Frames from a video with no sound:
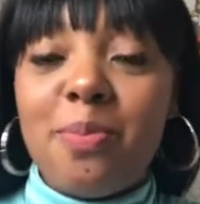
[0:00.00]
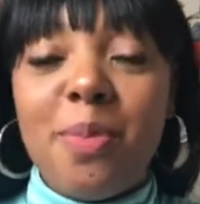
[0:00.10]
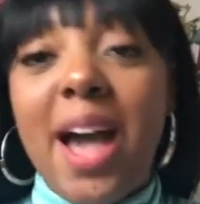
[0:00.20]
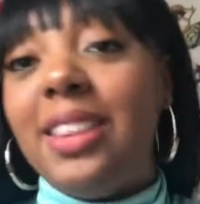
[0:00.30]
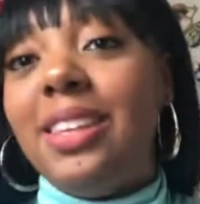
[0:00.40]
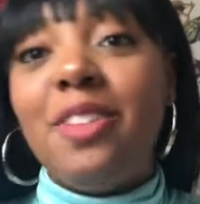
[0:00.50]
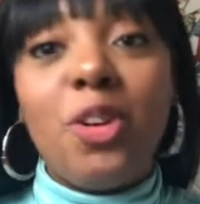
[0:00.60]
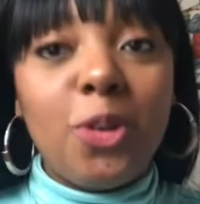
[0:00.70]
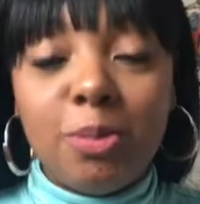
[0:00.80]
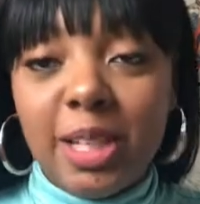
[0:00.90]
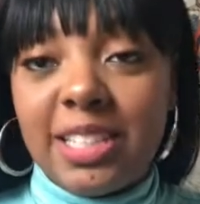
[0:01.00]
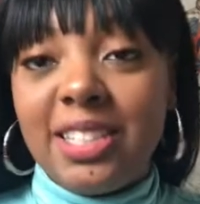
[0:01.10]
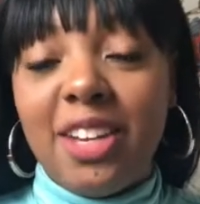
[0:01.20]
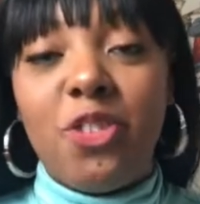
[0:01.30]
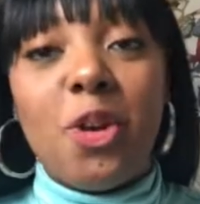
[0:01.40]
My living room looks
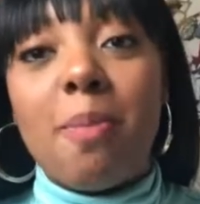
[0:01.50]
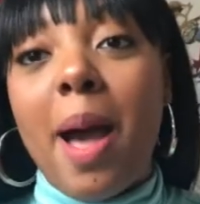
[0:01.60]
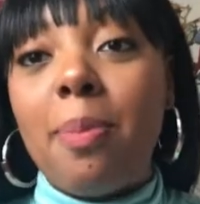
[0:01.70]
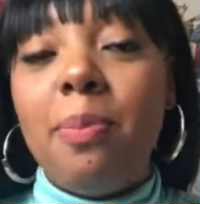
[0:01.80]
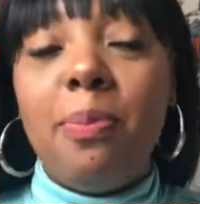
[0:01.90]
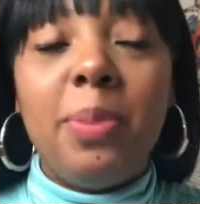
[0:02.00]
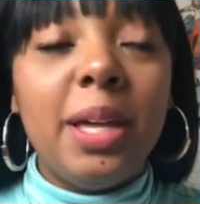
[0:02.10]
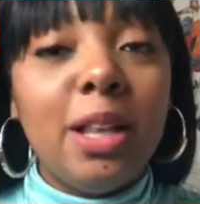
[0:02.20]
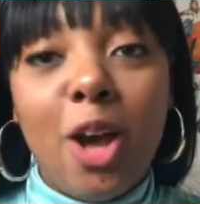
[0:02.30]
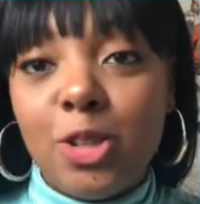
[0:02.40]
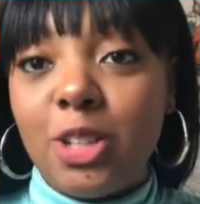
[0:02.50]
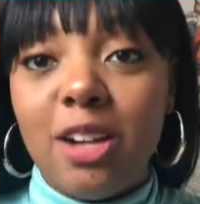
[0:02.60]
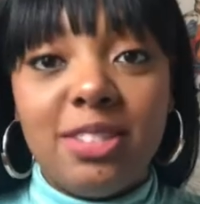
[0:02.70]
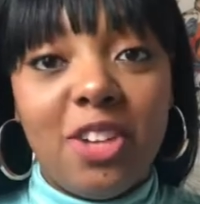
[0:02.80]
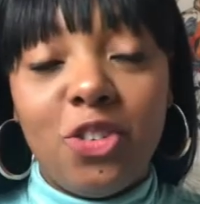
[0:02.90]
different. My pillows
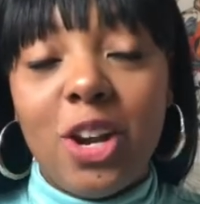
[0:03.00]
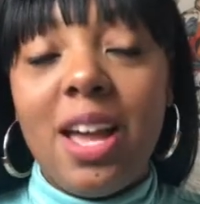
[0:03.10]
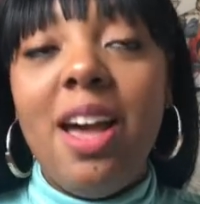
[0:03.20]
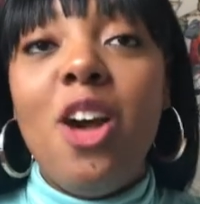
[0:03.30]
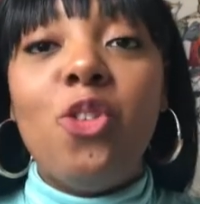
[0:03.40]
are different.